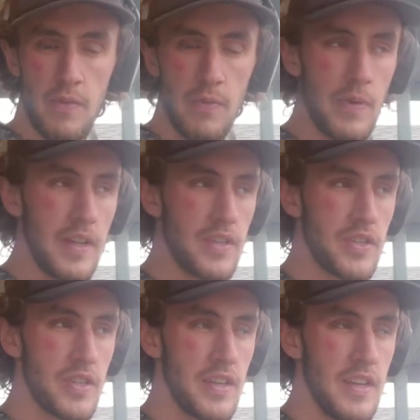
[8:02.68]

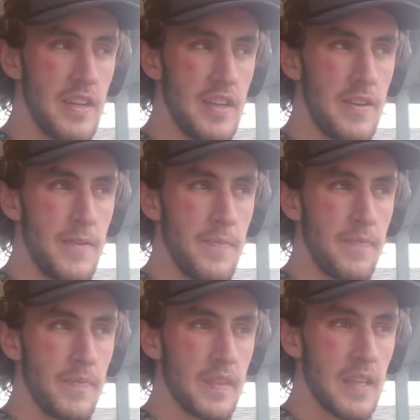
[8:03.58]
which,
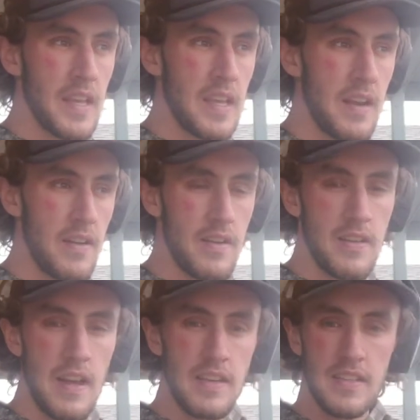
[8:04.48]
or
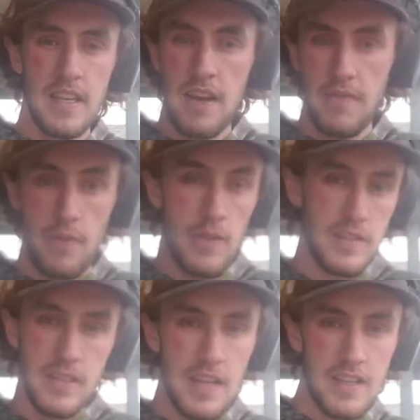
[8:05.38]
not designed for,
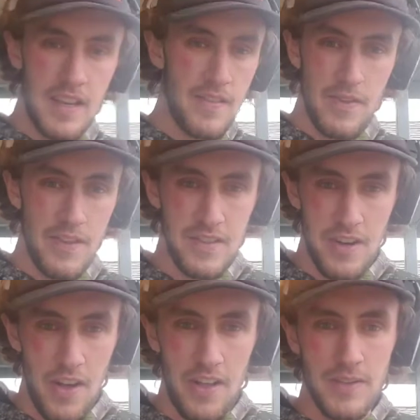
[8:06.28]
it's not designed for this at
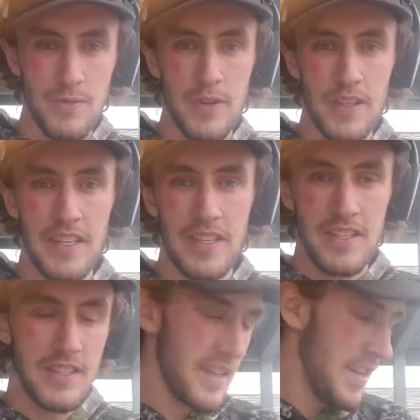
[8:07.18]
all. It's really just